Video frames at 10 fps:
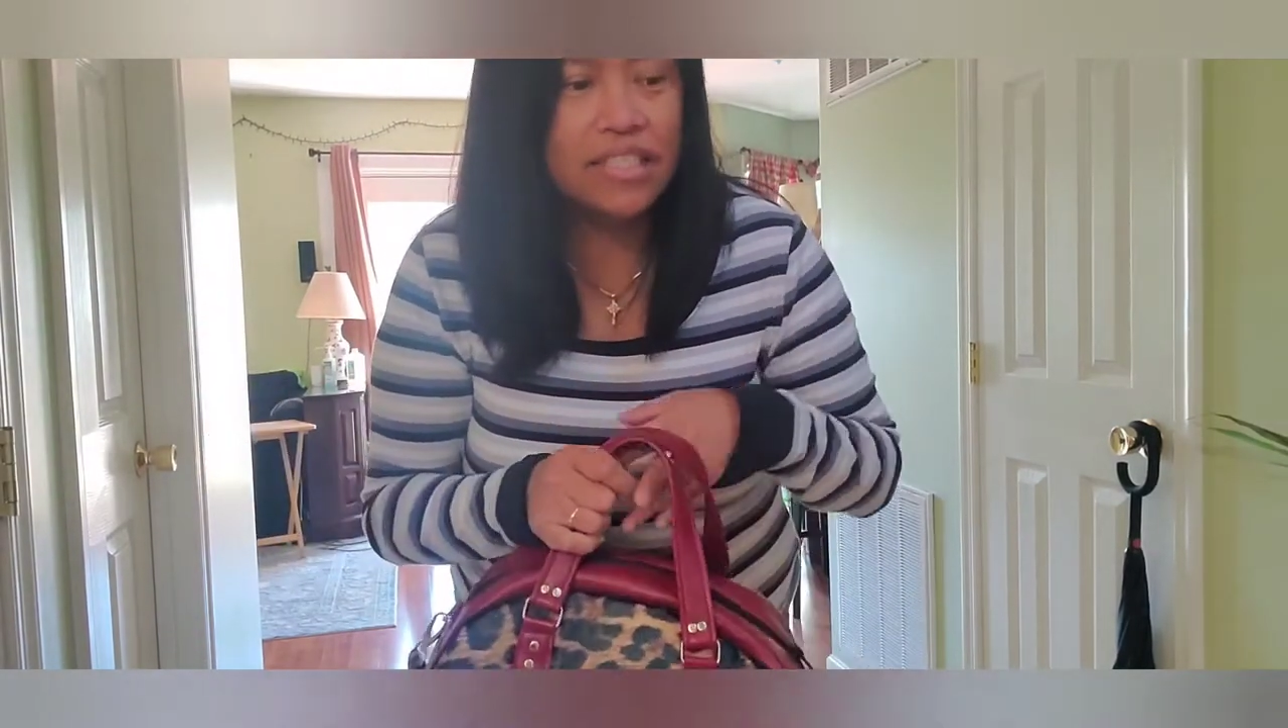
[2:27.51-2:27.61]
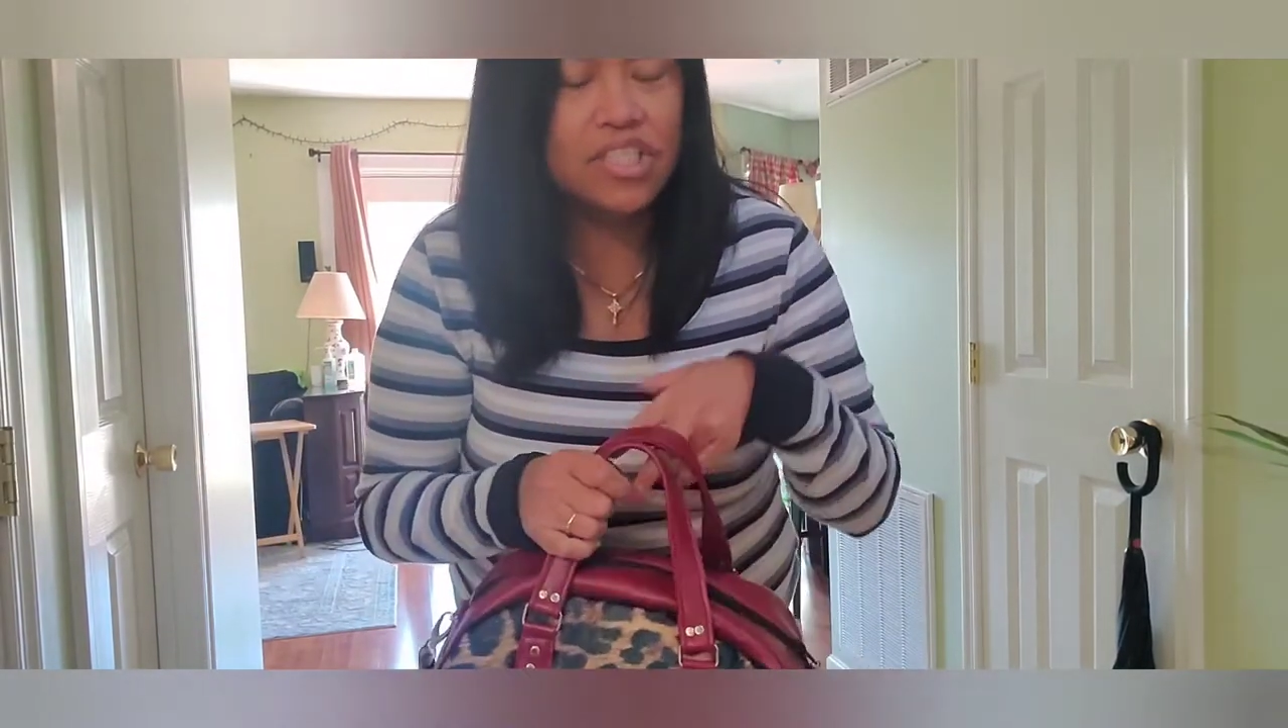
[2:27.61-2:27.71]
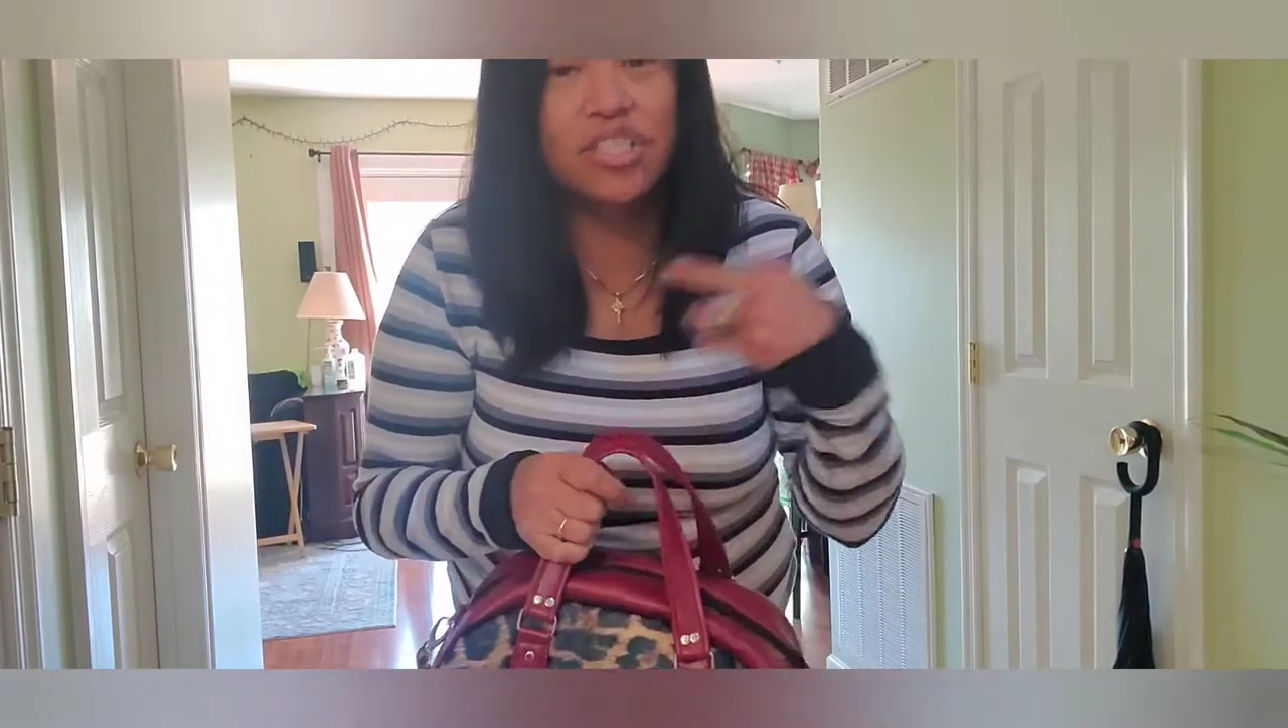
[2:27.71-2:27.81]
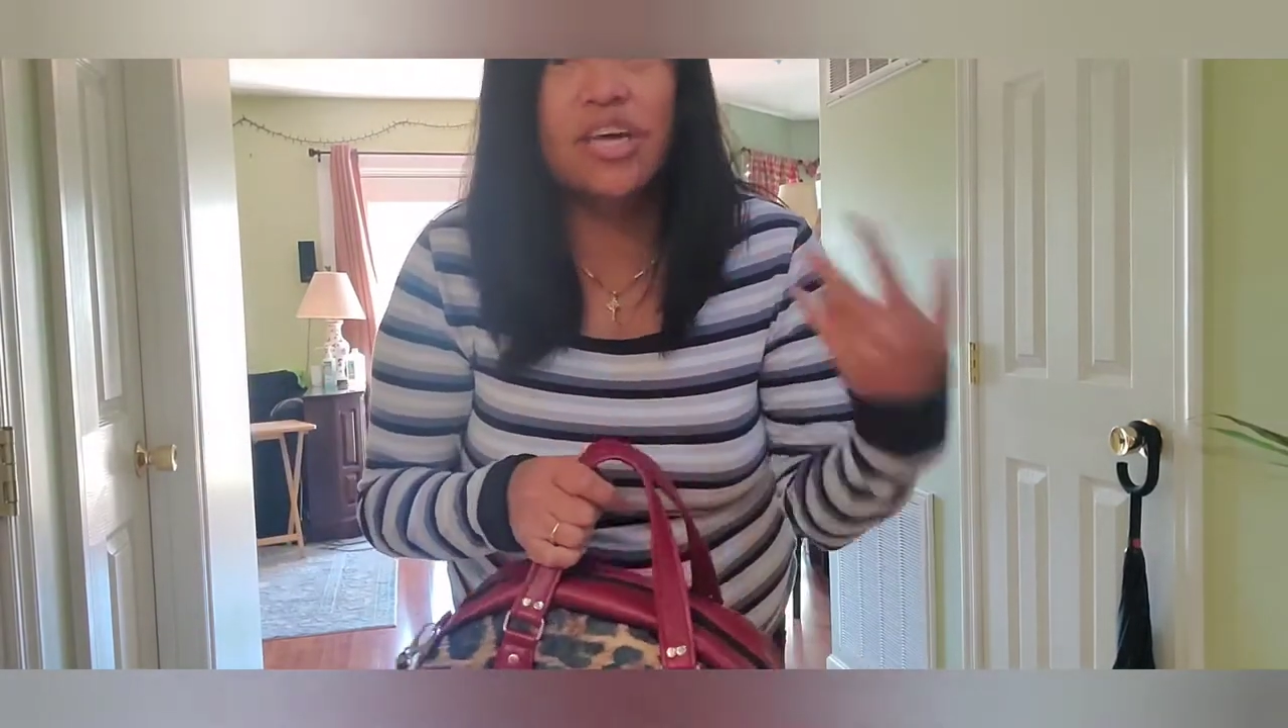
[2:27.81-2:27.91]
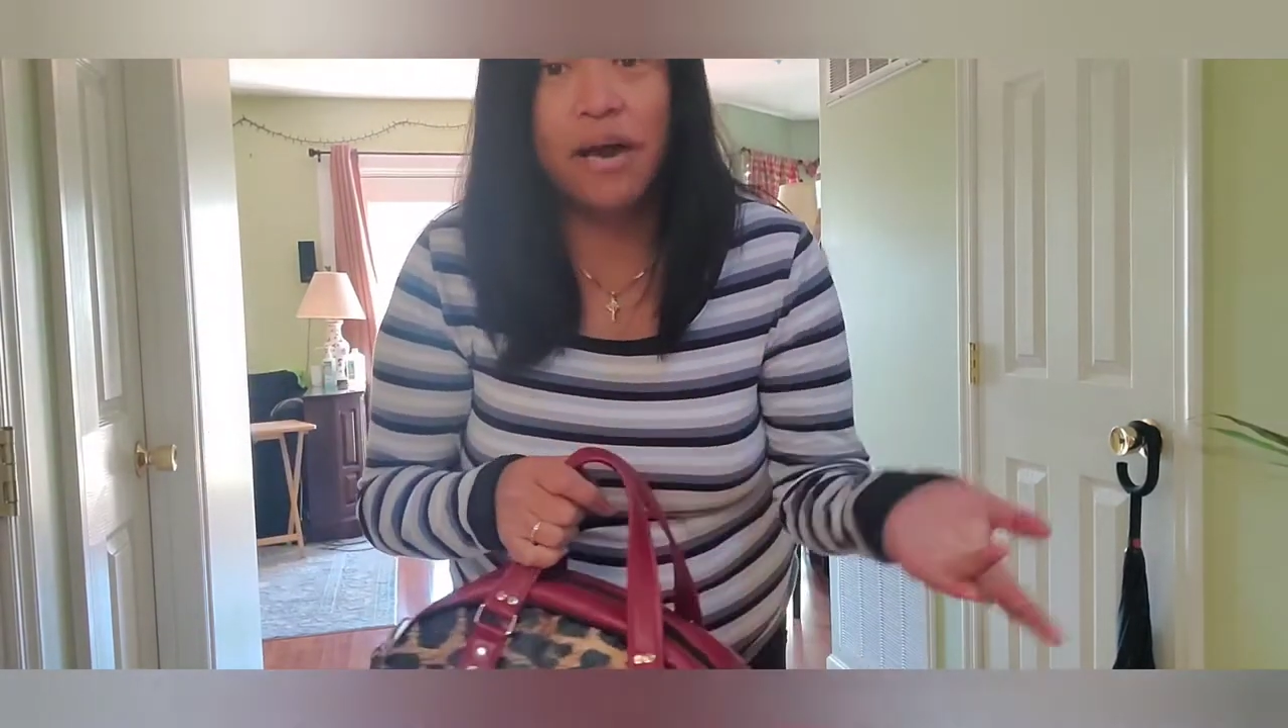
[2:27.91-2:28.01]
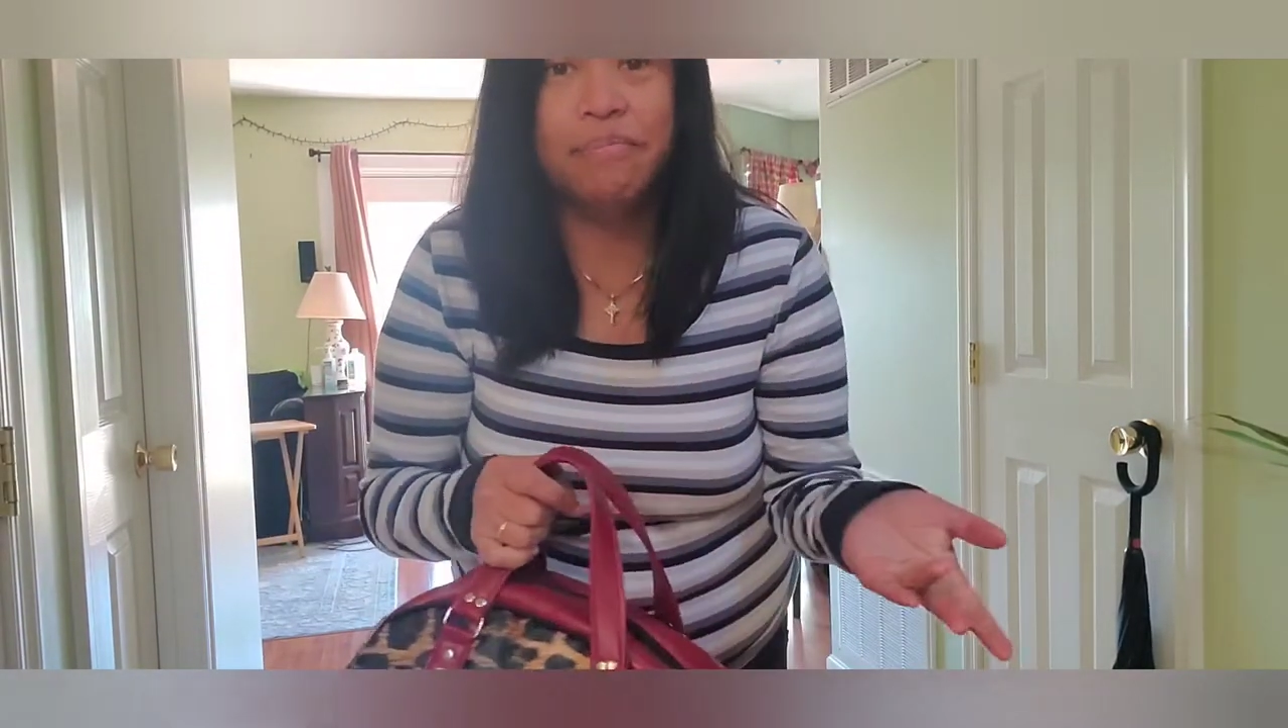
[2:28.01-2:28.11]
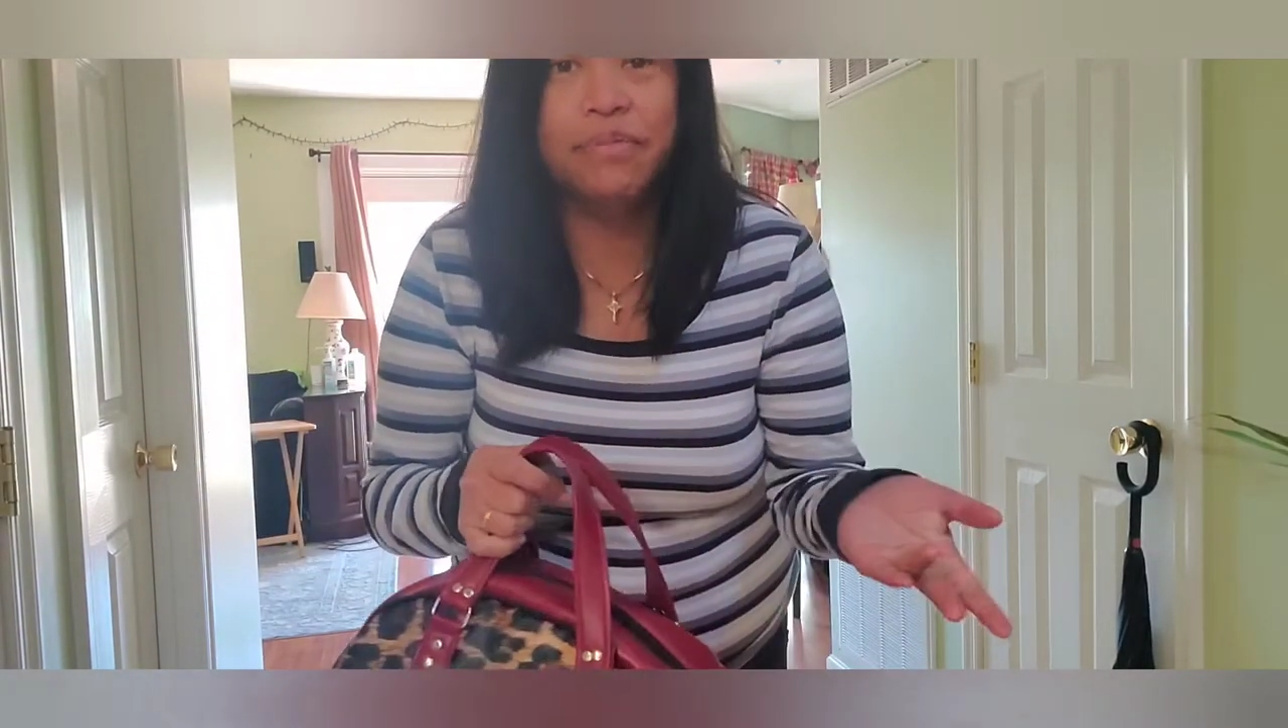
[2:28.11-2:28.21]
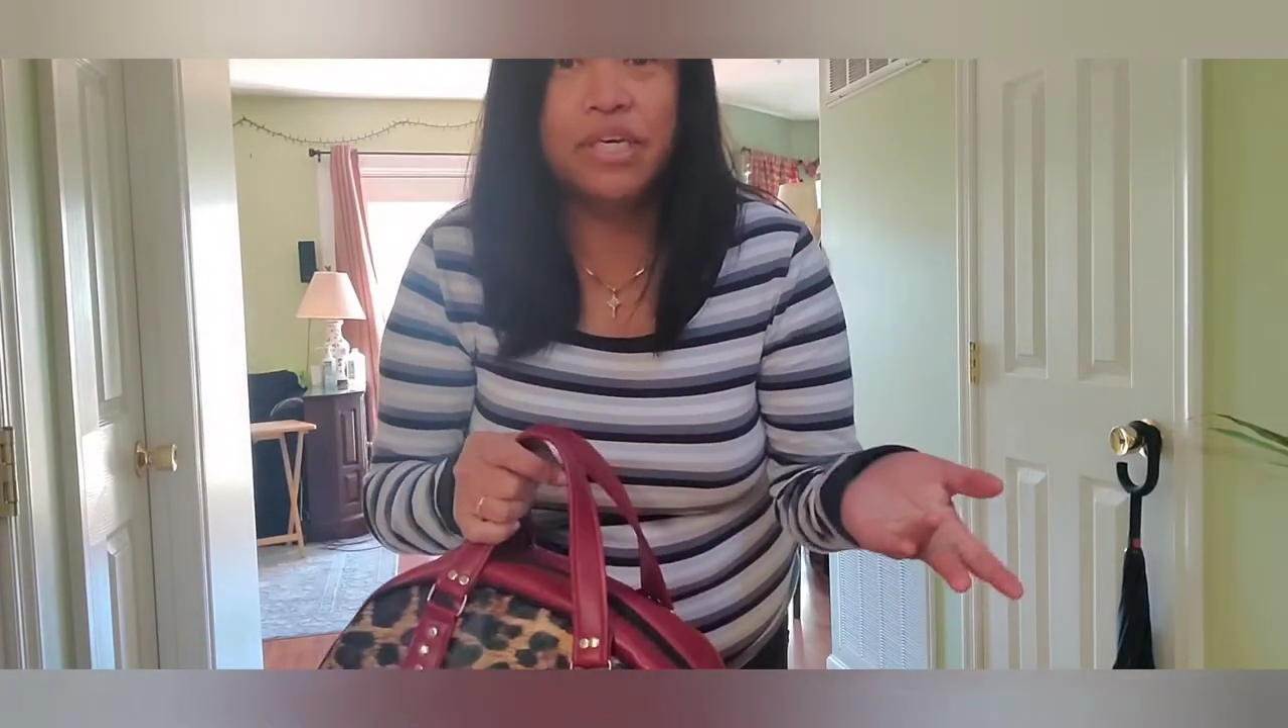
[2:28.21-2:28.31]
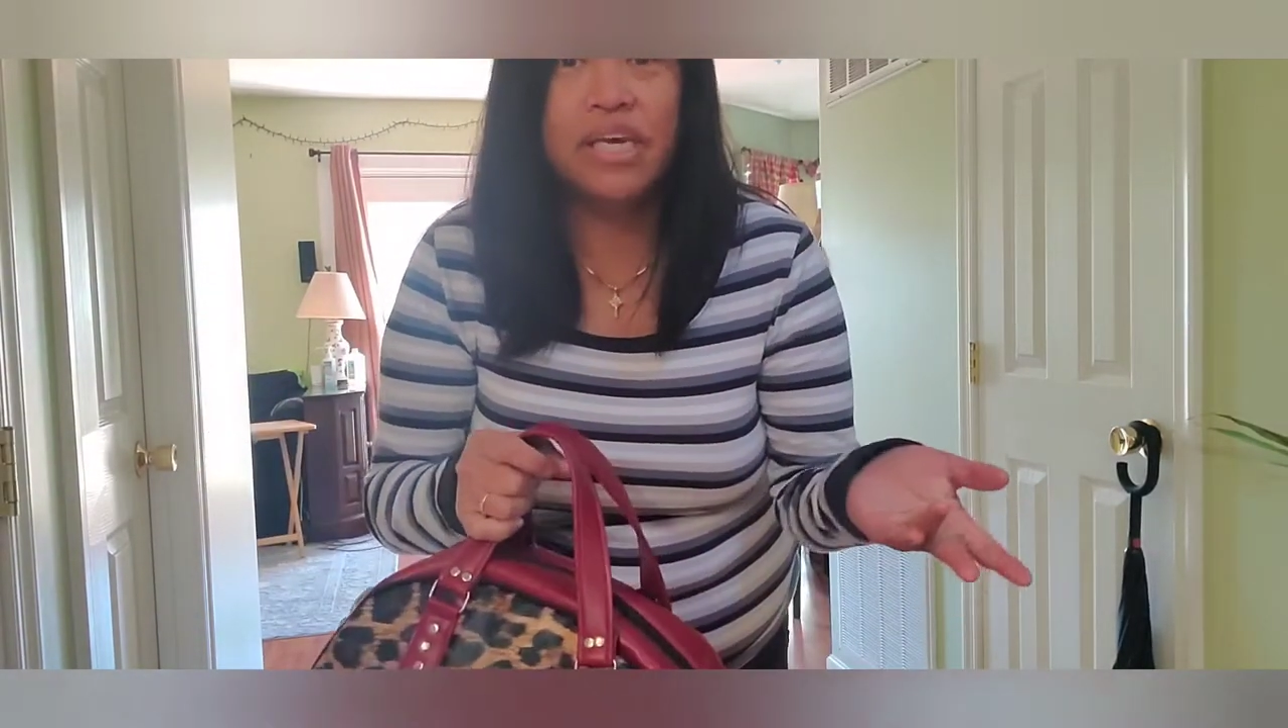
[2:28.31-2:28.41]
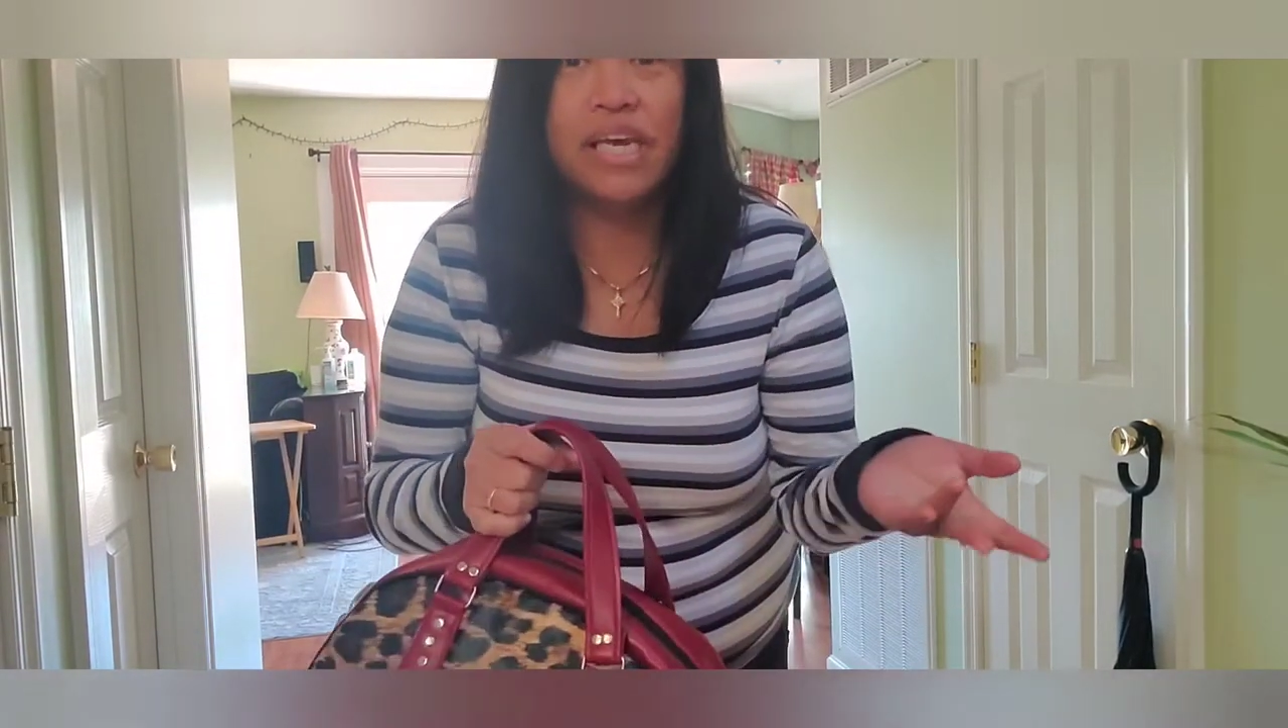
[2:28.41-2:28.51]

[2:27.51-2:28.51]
stopped,